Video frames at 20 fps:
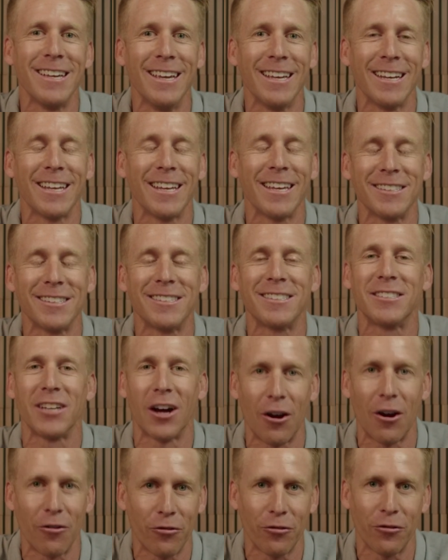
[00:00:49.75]
it gets
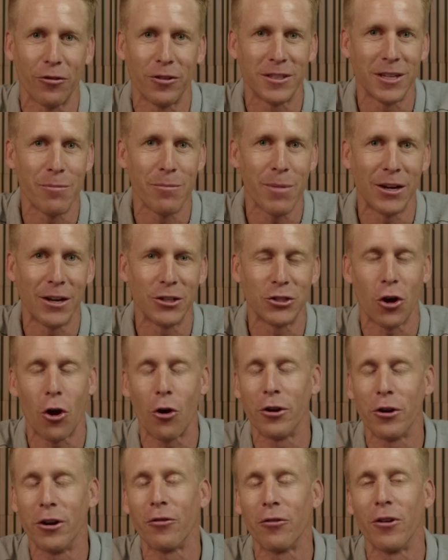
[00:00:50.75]
tough to manage
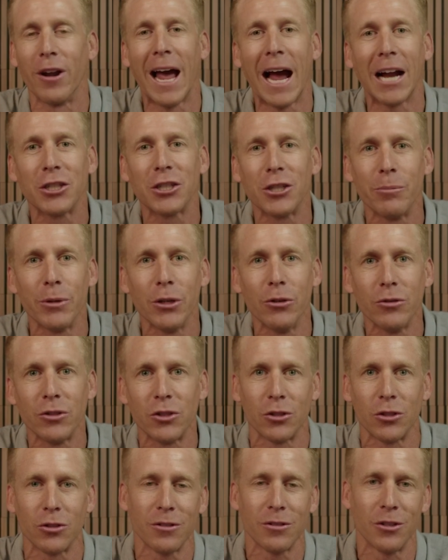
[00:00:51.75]
all your different
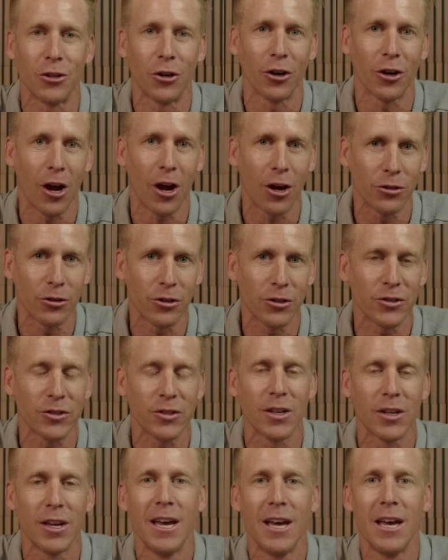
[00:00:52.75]
attributes, your
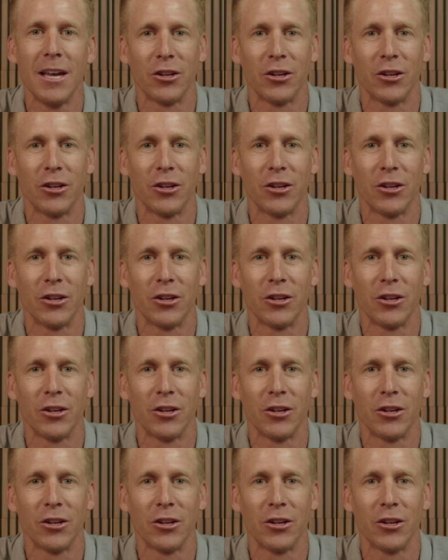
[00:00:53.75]
colors,